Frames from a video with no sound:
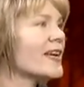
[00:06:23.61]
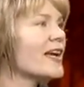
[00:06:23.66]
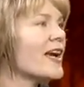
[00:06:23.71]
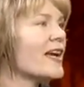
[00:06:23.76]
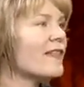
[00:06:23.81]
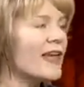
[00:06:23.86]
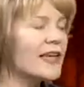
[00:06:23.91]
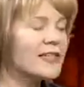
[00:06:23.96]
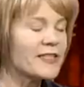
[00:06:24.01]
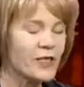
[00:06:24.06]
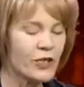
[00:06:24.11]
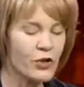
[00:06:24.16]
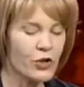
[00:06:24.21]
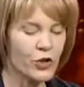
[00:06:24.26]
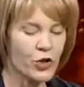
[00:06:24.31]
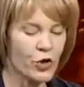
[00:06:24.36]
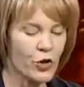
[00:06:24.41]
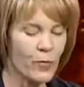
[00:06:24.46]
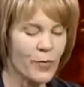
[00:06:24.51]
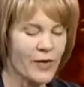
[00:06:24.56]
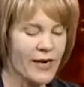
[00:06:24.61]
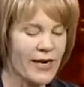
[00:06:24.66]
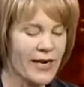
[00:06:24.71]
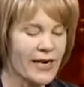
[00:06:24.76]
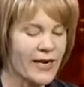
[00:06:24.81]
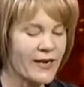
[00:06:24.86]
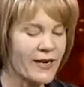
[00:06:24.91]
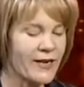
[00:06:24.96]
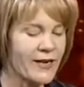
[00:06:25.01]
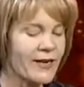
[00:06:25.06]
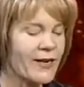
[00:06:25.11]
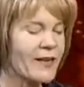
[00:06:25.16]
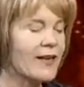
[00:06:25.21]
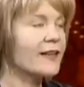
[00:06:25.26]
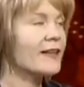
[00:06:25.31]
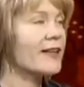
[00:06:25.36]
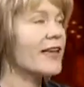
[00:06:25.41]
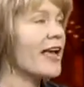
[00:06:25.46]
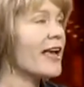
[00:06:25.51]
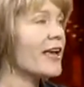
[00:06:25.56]
and that's in Germany,
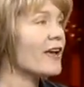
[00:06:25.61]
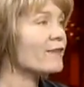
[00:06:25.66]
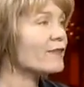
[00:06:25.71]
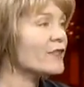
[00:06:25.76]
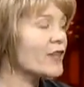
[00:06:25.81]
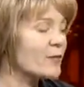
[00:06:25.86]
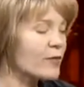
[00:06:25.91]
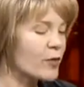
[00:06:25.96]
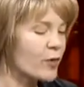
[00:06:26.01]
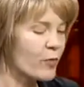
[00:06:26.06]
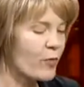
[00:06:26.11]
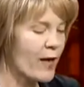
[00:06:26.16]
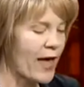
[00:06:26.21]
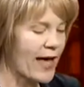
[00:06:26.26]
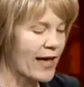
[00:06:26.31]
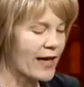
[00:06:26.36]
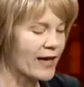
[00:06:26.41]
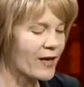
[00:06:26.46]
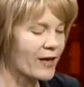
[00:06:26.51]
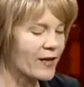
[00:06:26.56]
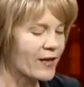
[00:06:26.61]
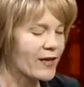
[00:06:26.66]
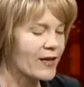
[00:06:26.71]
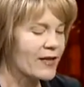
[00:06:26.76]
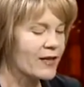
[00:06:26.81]
KfW Bank.